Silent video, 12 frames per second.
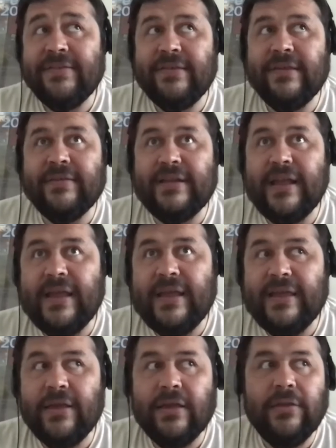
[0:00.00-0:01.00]
It's
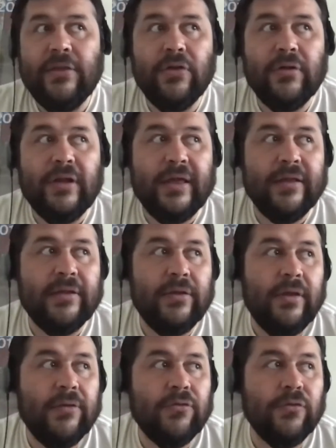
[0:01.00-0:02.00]
like, you know, like
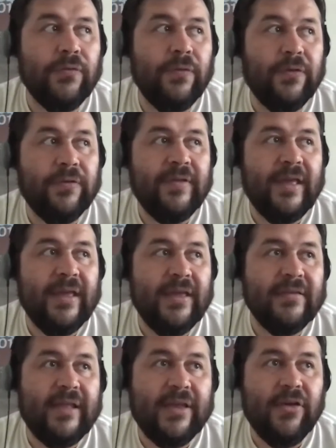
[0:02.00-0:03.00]
Truffaut say,
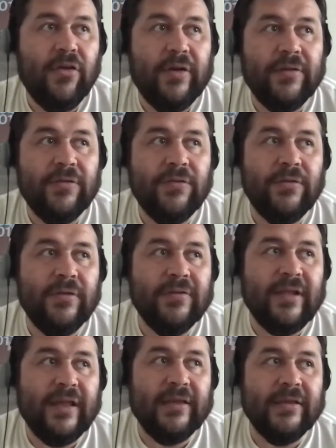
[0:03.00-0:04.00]
it's like going to
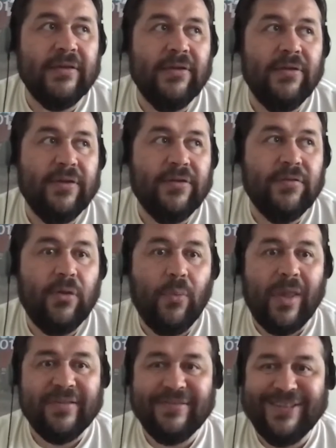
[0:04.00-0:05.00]
the
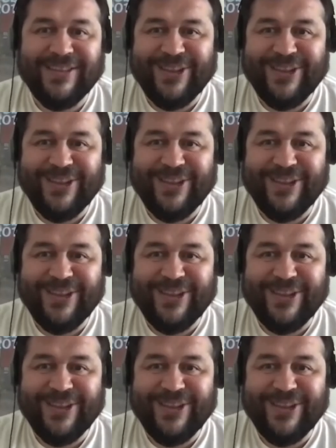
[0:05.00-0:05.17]
West.